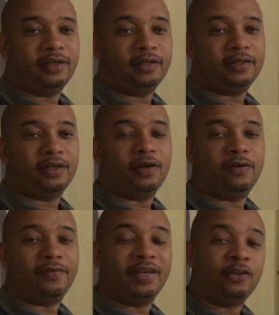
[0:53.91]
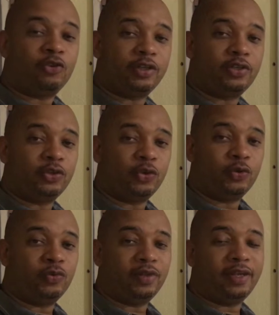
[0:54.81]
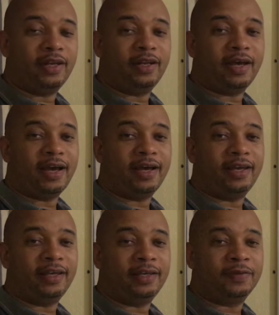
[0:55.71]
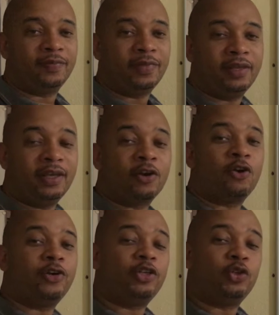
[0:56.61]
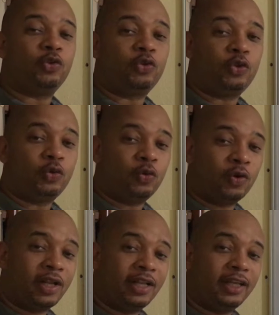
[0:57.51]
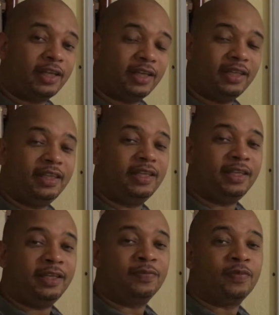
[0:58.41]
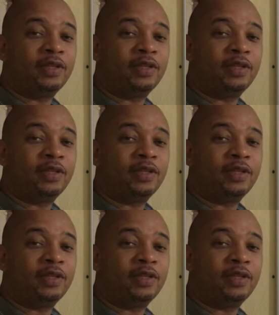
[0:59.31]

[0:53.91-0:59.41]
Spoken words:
is of interest to you, then I encourage you to click the